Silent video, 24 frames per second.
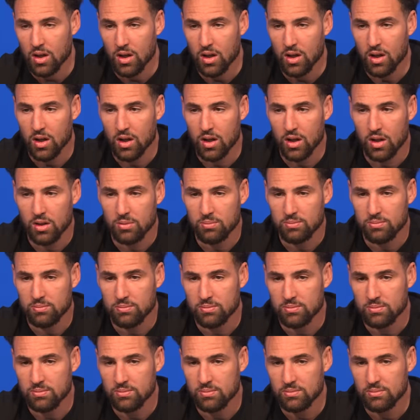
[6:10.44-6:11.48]
Um,
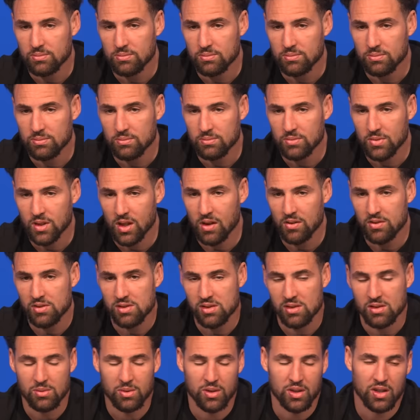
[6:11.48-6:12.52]

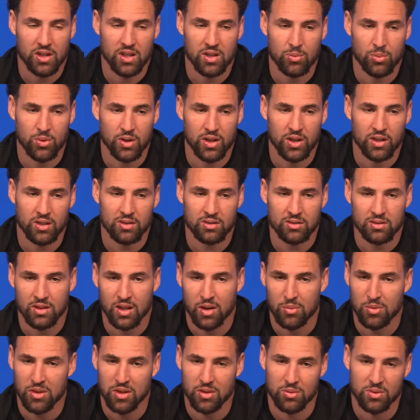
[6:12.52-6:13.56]
obviously you want to keep winning.
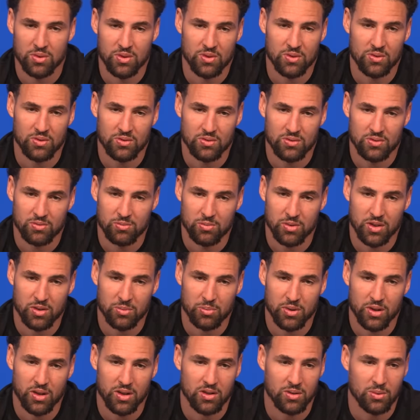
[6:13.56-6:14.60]
I mean, when you've been a
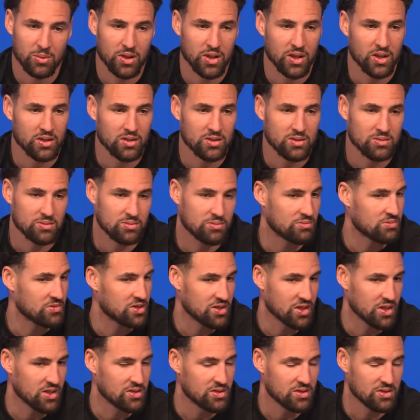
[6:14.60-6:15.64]
part of winning
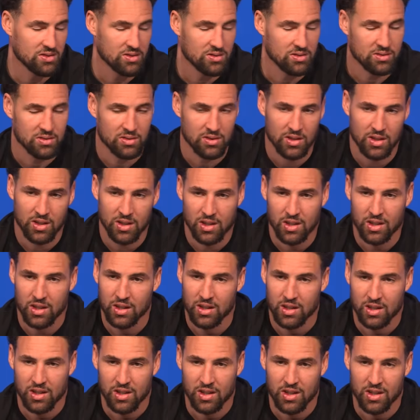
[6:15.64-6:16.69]
seasons,
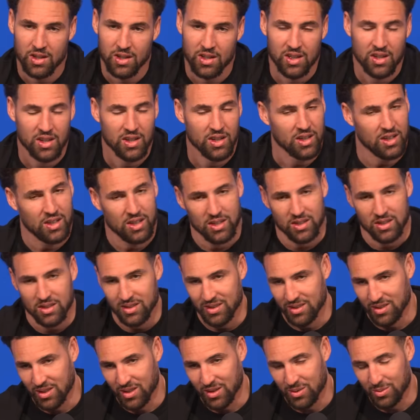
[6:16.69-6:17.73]

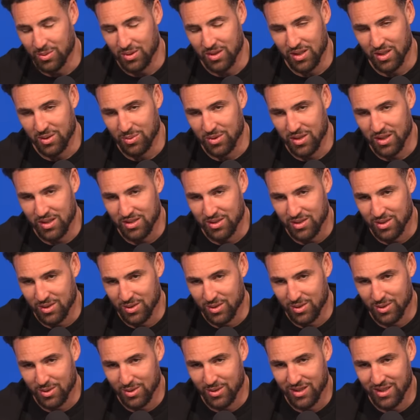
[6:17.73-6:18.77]
you don't really want
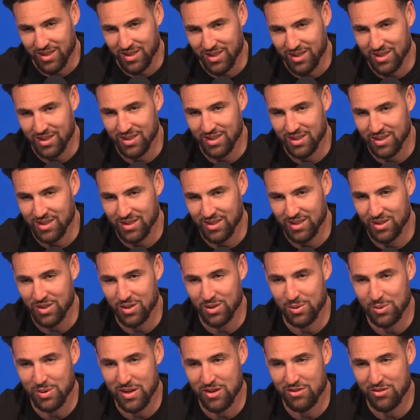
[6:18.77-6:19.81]
to go
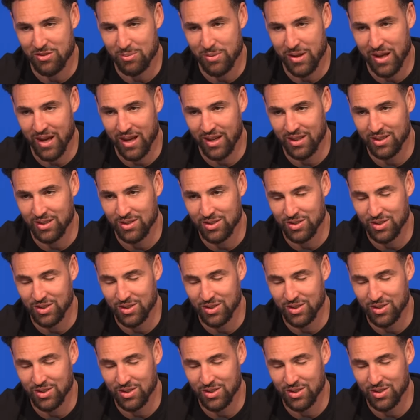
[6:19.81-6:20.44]
away from that.